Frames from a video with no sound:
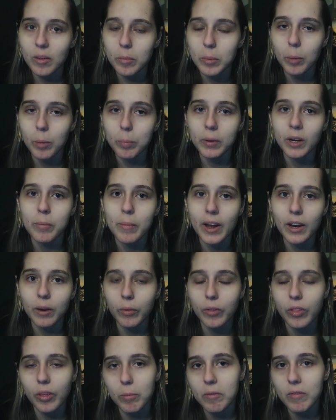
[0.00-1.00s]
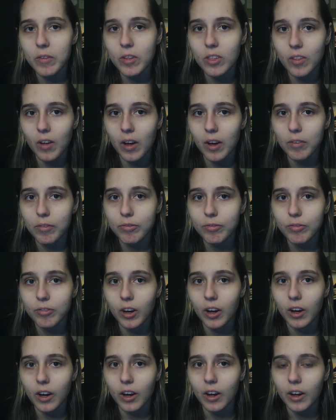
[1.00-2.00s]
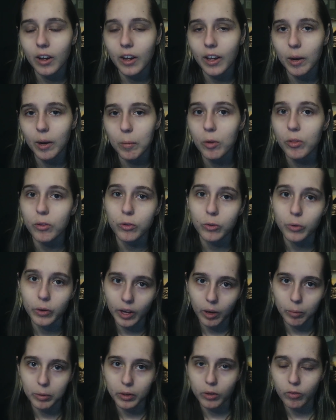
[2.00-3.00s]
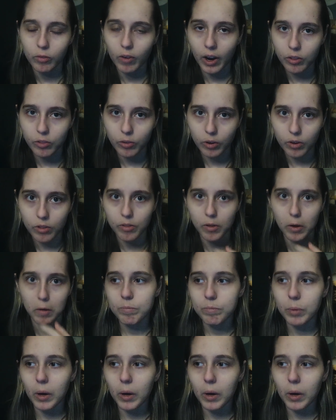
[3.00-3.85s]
I'm helping him edit with some of his stuff, and I'm also helping New Rockstars stuff.